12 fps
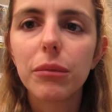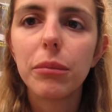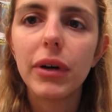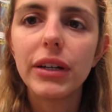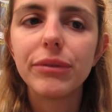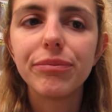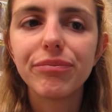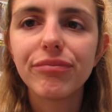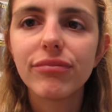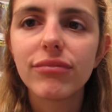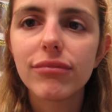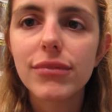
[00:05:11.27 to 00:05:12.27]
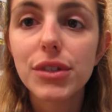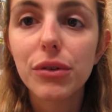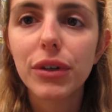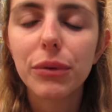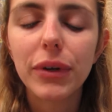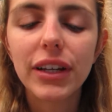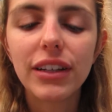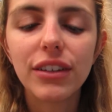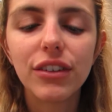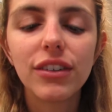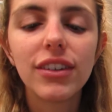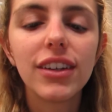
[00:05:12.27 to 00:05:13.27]
But it's going
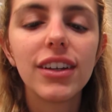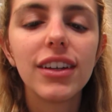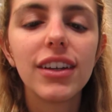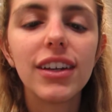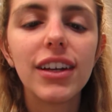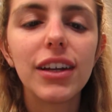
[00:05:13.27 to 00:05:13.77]
away.